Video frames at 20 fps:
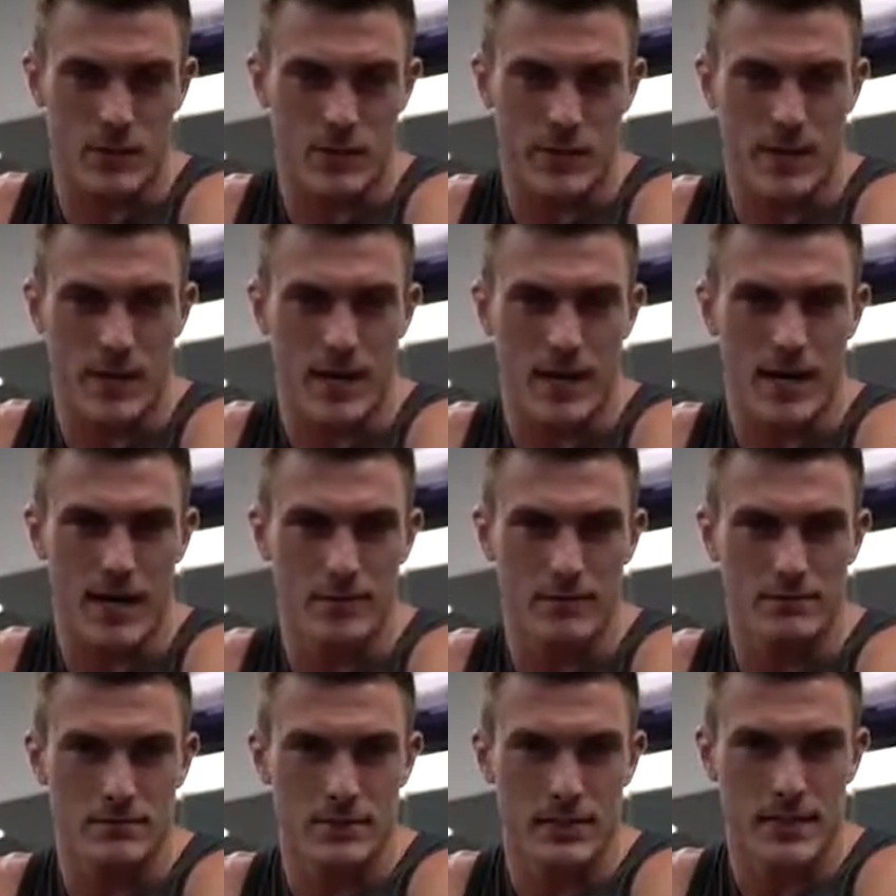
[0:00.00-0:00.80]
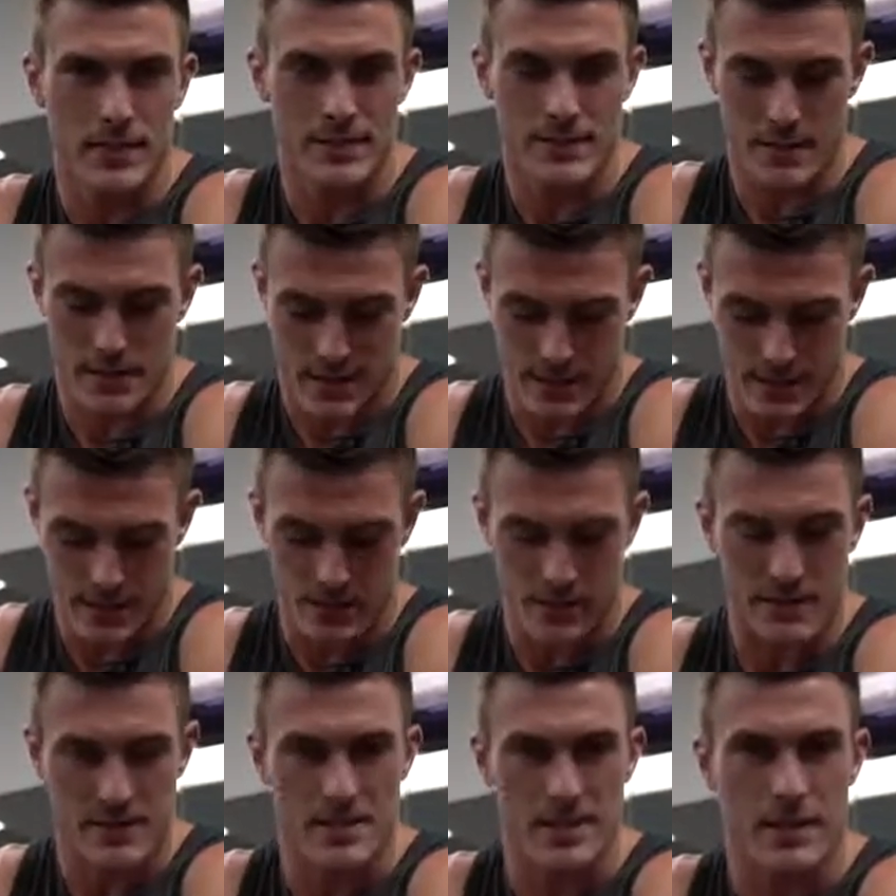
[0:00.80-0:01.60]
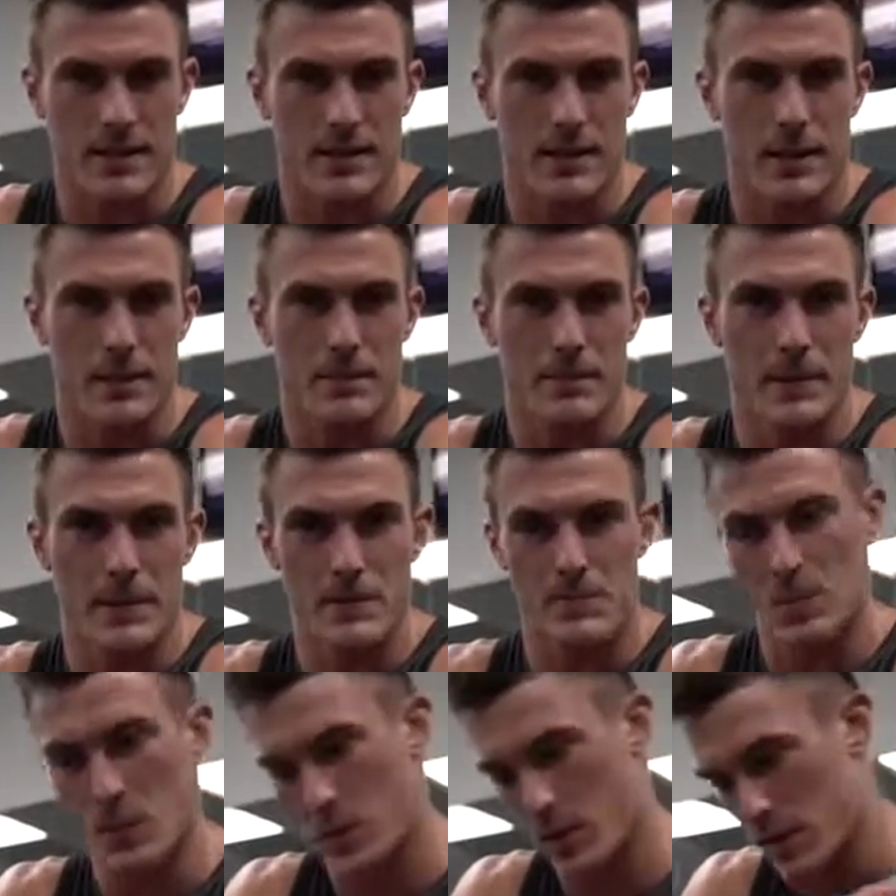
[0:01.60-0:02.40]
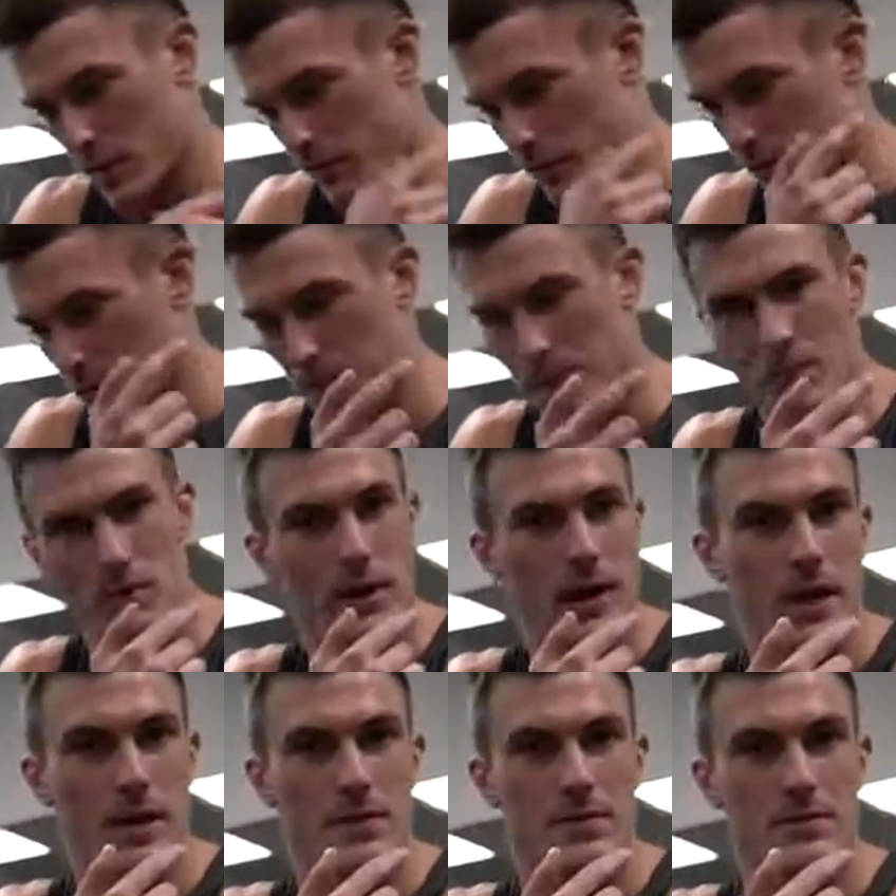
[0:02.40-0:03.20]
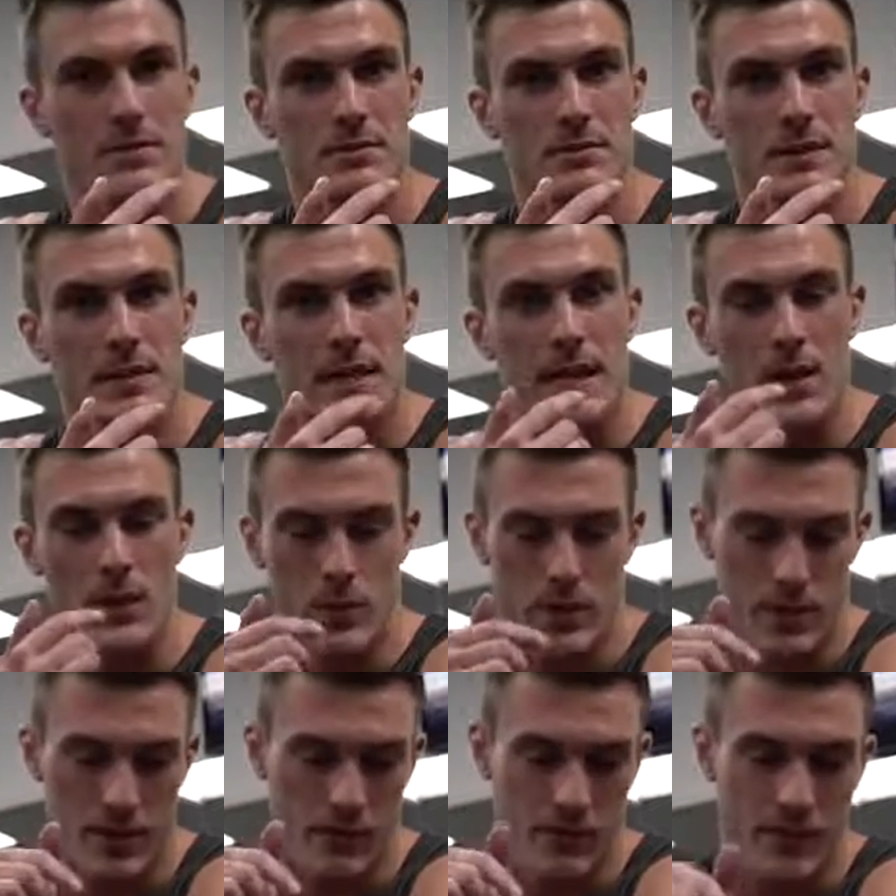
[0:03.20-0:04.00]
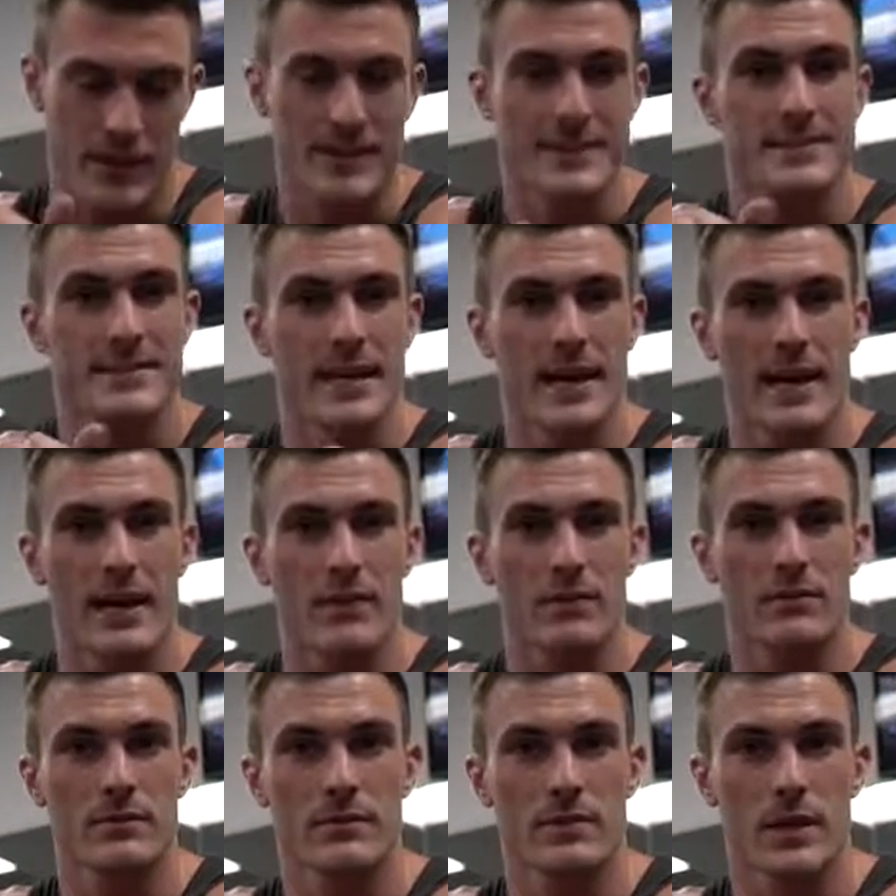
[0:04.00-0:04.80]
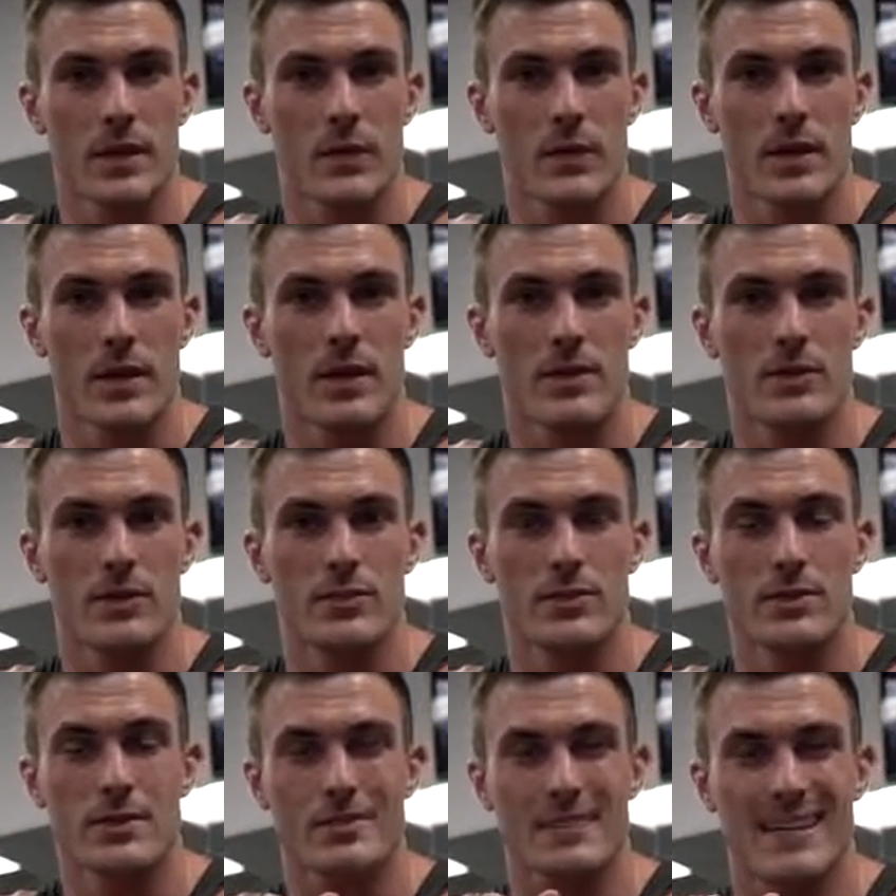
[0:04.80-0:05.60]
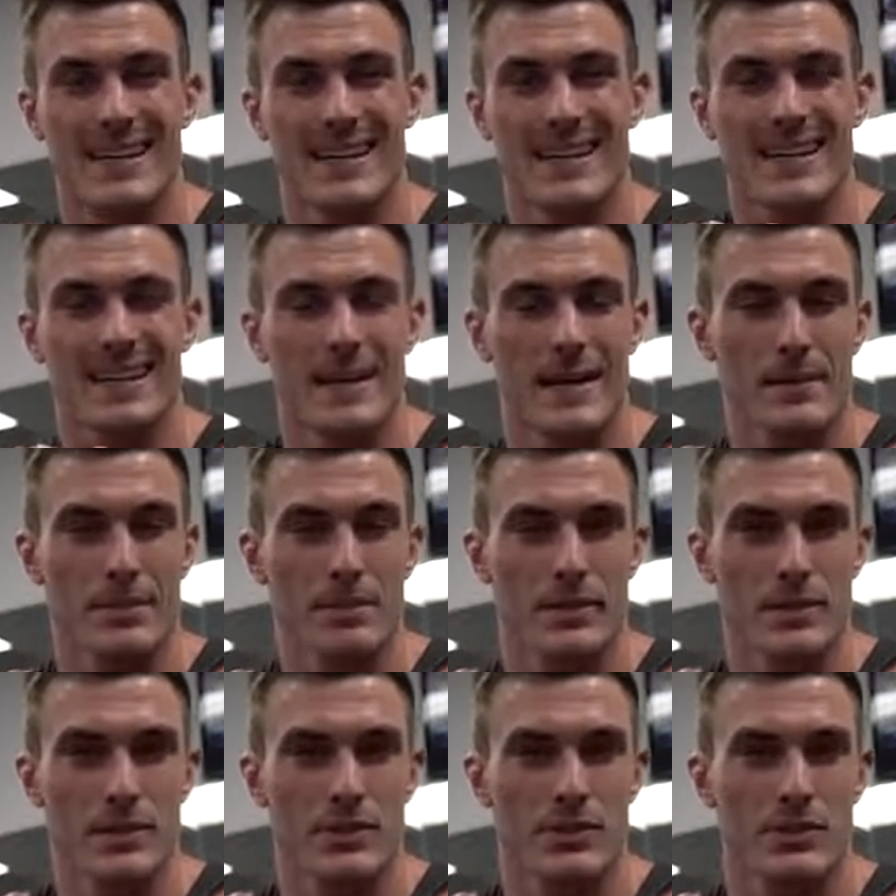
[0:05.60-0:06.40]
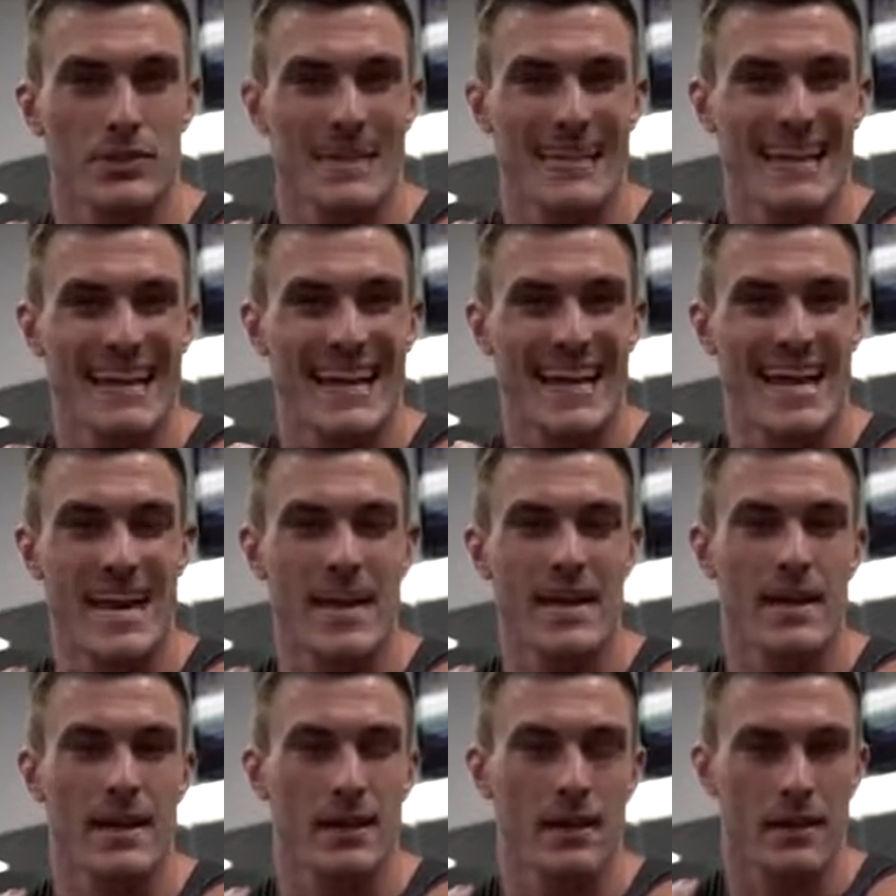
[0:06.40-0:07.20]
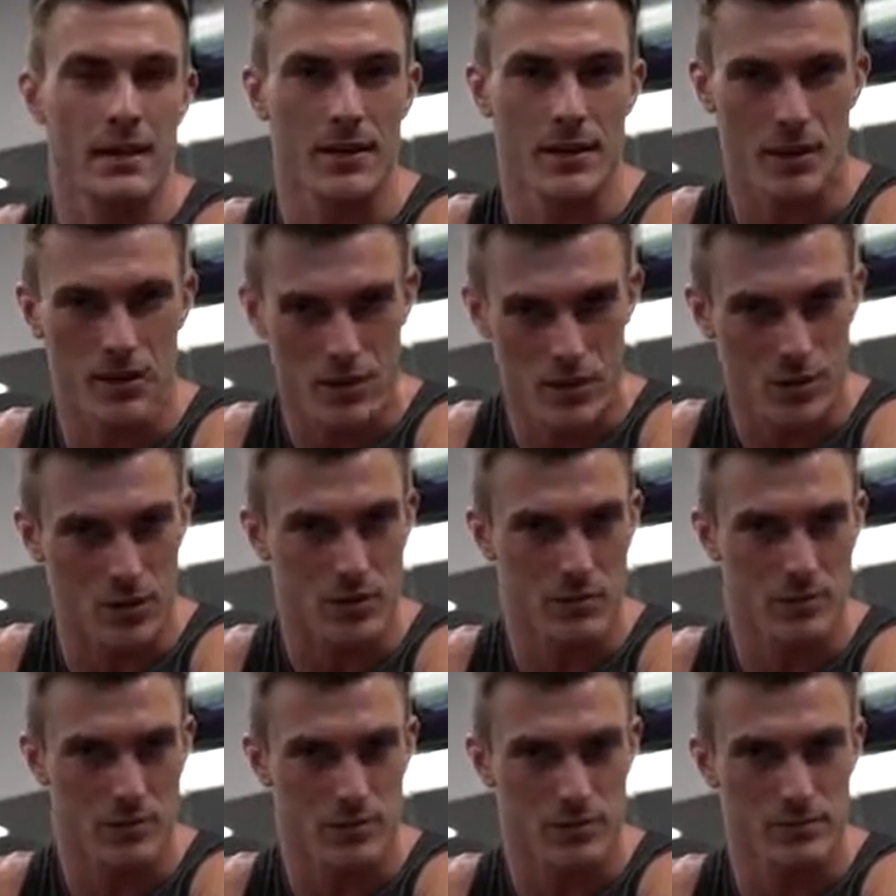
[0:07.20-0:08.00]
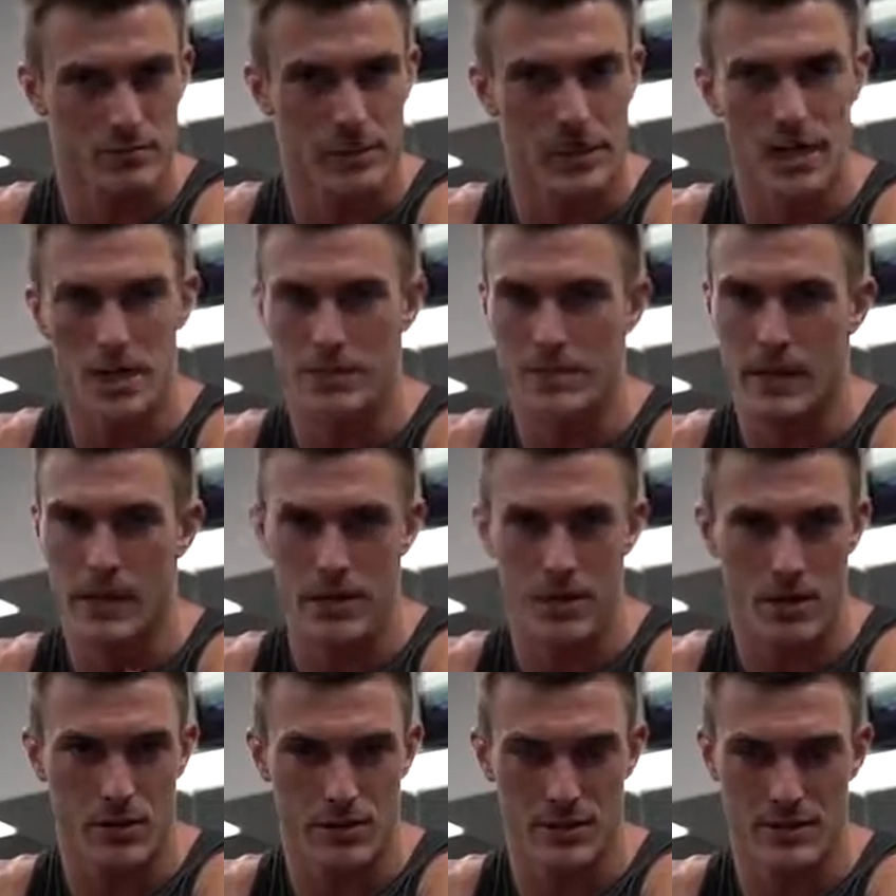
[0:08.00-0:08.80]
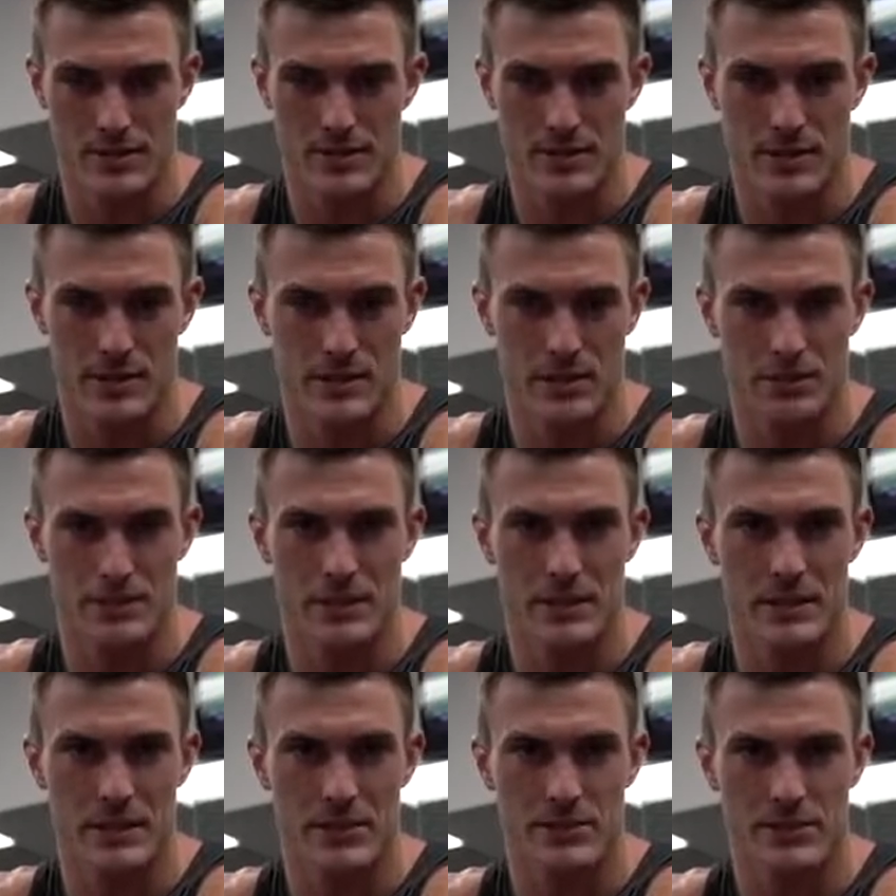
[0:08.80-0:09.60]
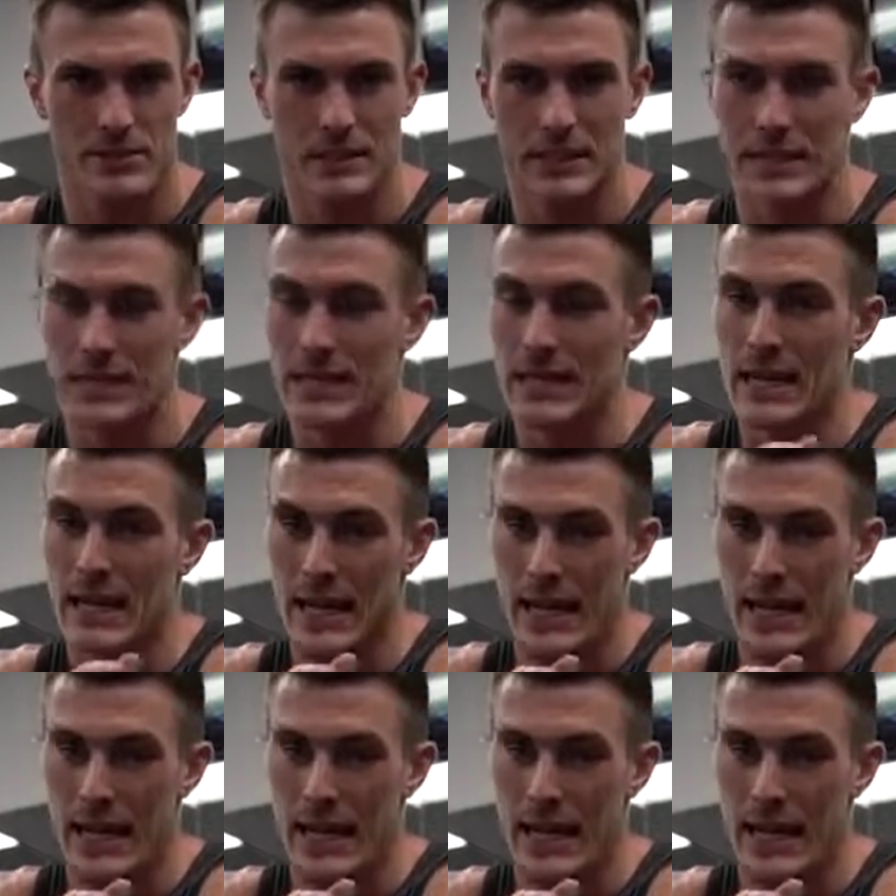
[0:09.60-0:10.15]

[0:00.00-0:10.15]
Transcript: that we got is again on this incline bench, but we're gonna flip around and we're gonna face down and we're gonna do some incline bench hanging curls. Now you might call these a little bit differently.